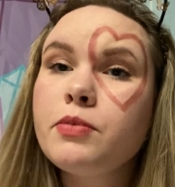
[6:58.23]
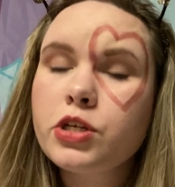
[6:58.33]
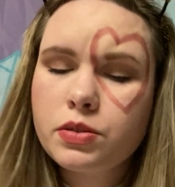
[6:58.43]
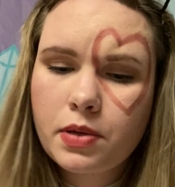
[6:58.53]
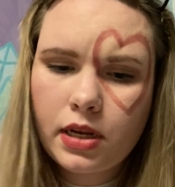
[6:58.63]

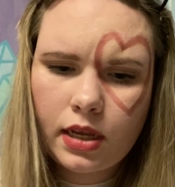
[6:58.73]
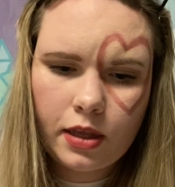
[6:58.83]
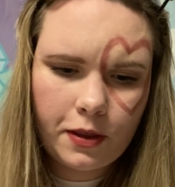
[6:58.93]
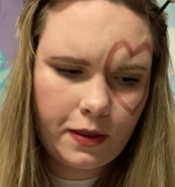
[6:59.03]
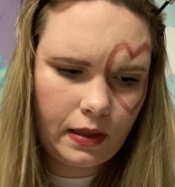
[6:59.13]
just putting a
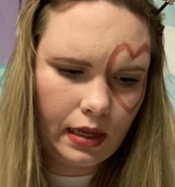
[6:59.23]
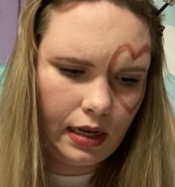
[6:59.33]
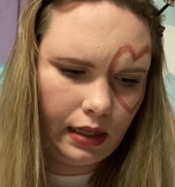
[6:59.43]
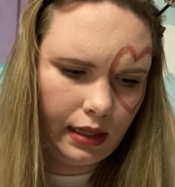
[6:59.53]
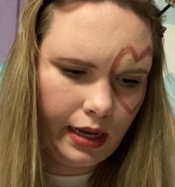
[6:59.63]

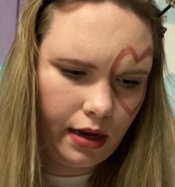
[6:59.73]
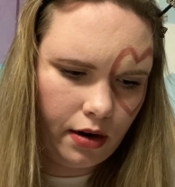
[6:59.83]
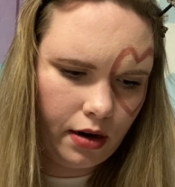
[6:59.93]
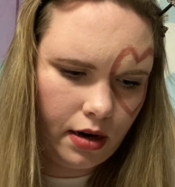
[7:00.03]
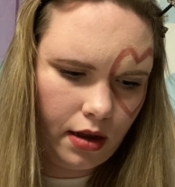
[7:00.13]
thin
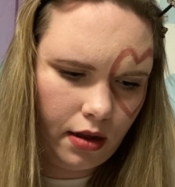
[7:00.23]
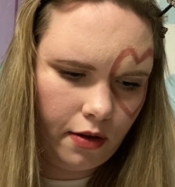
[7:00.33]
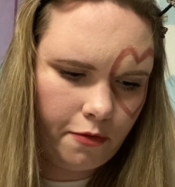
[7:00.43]
layer of